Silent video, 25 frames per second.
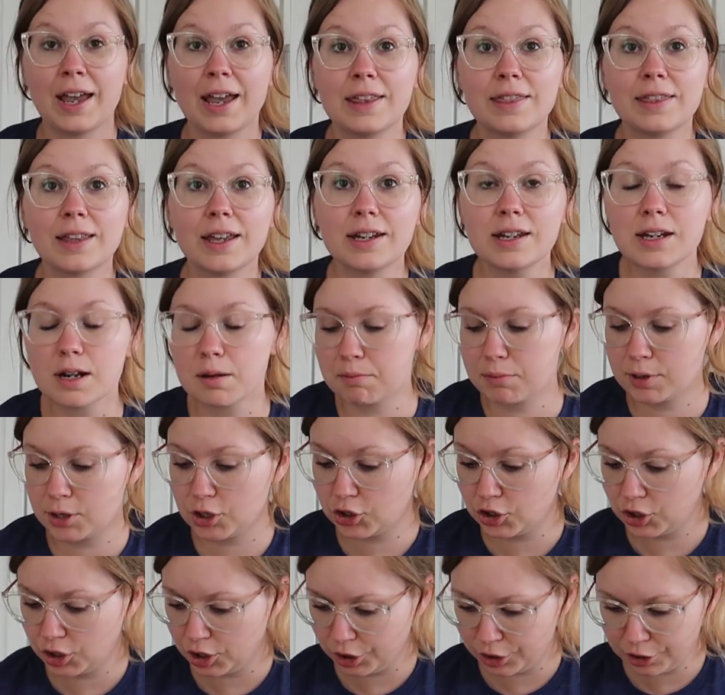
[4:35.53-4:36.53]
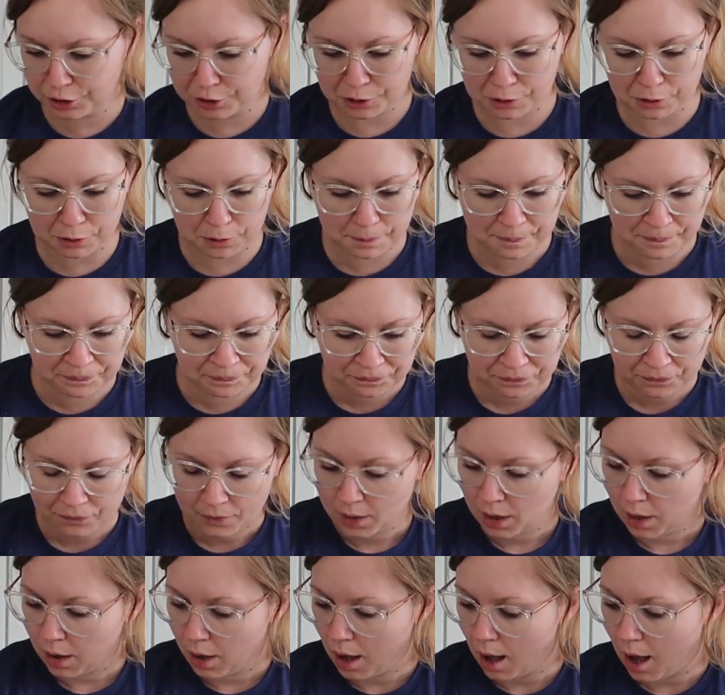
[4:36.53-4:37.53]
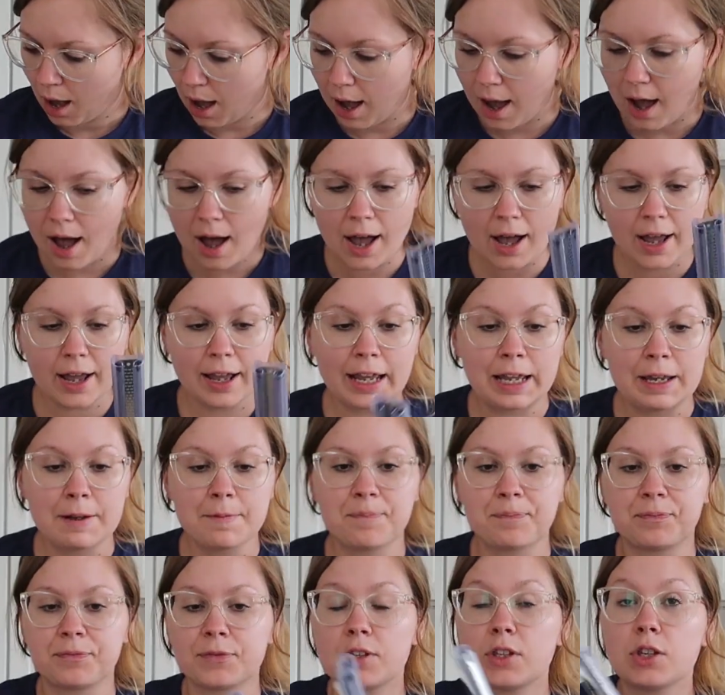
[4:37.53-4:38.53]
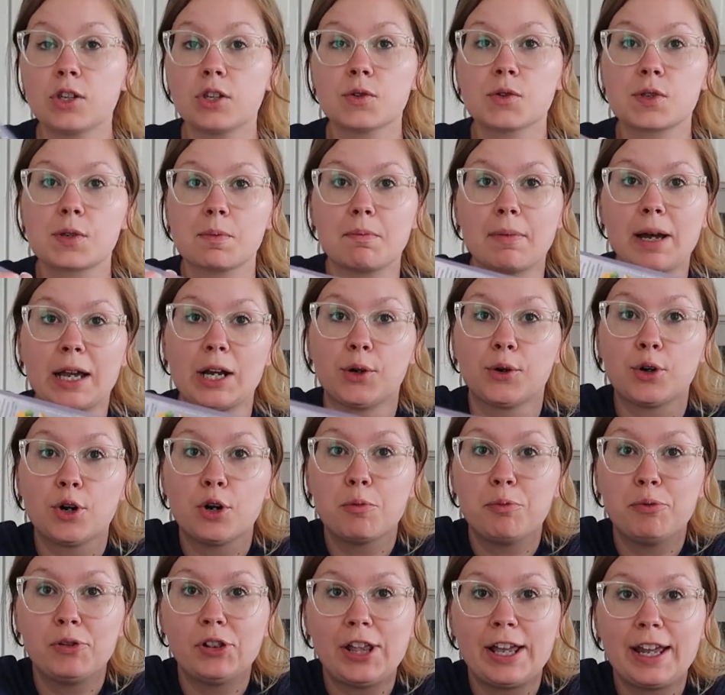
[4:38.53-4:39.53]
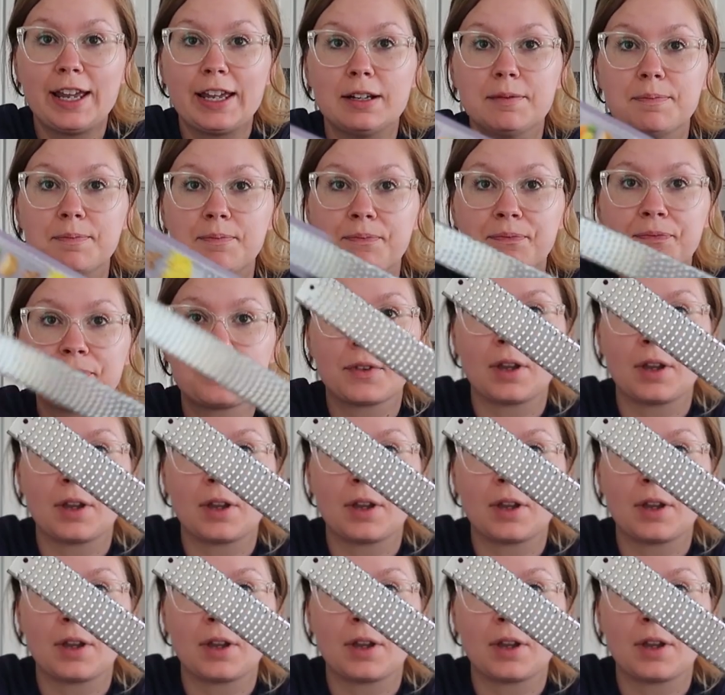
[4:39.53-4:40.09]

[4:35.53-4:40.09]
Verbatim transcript: And then number 2, I use a microplane.